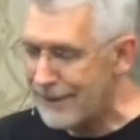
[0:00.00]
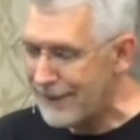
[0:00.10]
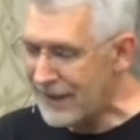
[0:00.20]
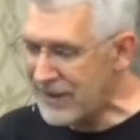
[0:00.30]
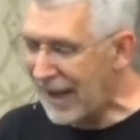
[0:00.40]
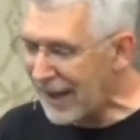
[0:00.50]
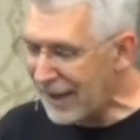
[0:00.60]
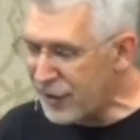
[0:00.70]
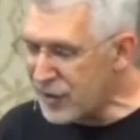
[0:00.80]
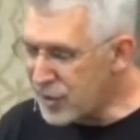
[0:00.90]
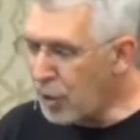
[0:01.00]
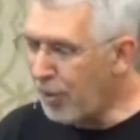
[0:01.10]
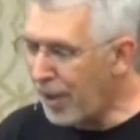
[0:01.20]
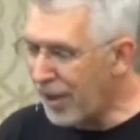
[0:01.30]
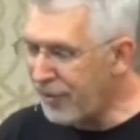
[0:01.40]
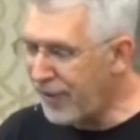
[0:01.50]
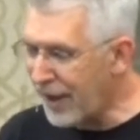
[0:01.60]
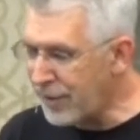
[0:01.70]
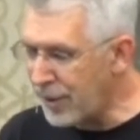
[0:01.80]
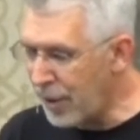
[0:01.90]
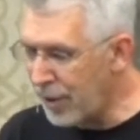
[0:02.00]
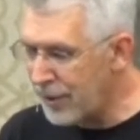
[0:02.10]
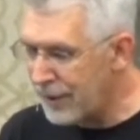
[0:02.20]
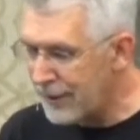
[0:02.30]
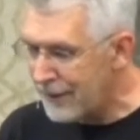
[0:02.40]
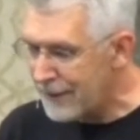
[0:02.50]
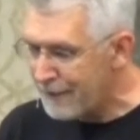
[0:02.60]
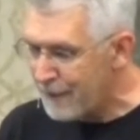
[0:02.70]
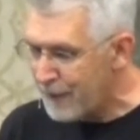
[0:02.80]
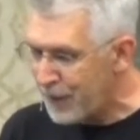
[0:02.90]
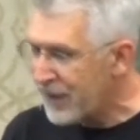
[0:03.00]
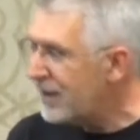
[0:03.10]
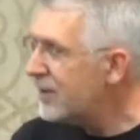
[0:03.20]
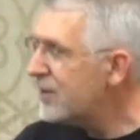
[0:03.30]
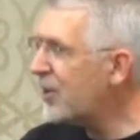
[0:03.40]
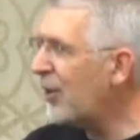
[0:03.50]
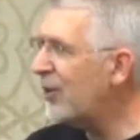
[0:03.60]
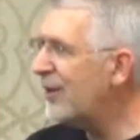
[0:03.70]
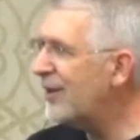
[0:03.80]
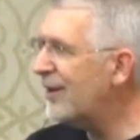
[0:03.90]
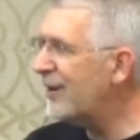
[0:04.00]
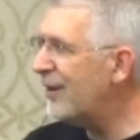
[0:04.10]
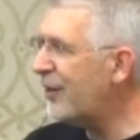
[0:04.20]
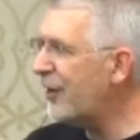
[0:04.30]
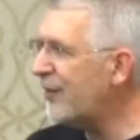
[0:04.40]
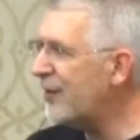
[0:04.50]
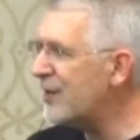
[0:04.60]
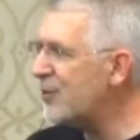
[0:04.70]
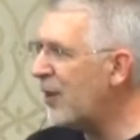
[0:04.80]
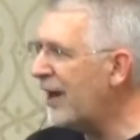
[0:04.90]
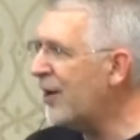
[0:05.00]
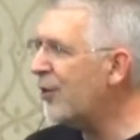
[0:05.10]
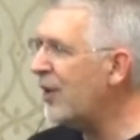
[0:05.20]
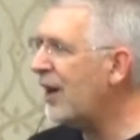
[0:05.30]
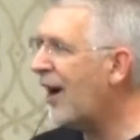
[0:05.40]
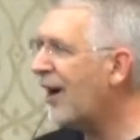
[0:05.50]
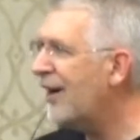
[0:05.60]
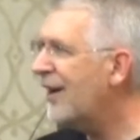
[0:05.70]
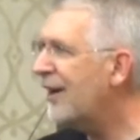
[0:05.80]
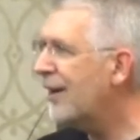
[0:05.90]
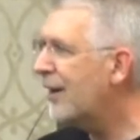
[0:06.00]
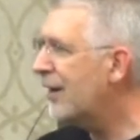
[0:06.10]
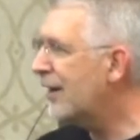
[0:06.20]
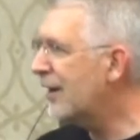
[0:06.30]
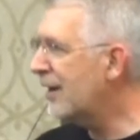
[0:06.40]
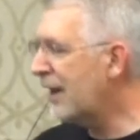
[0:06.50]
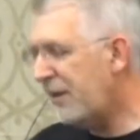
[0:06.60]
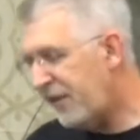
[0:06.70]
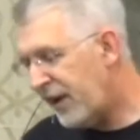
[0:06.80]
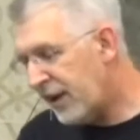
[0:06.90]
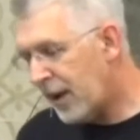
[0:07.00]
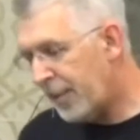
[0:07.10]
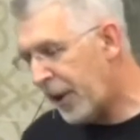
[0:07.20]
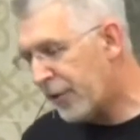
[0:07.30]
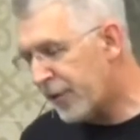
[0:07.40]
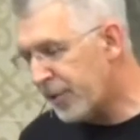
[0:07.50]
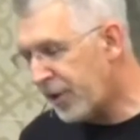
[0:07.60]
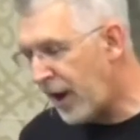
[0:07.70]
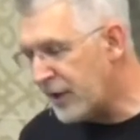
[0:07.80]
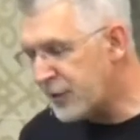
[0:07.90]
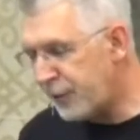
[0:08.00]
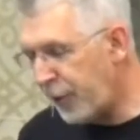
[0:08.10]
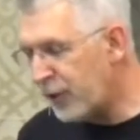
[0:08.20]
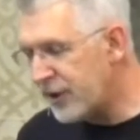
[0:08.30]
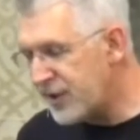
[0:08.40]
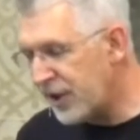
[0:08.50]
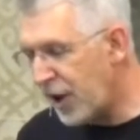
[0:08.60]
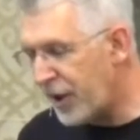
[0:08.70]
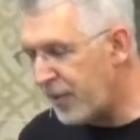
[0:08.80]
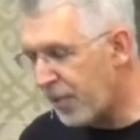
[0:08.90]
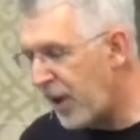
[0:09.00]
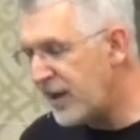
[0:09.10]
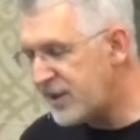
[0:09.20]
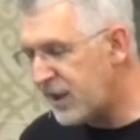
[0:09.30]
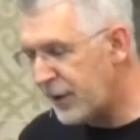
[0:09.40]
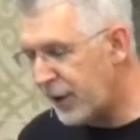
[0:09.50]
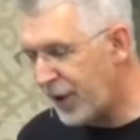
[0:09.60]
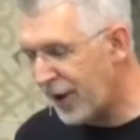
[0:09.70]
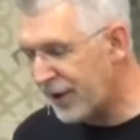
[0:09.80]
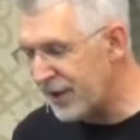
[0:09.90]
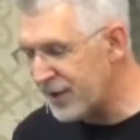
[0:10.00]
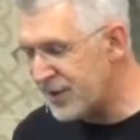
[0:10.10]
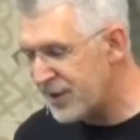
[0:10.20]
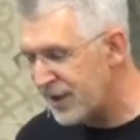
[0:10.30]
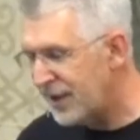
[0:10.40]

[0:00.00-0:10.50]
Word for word: It's kind of like the snowball effect, you know? So think of it this way here we are living apart from Christ, focusing on embracing the darkness.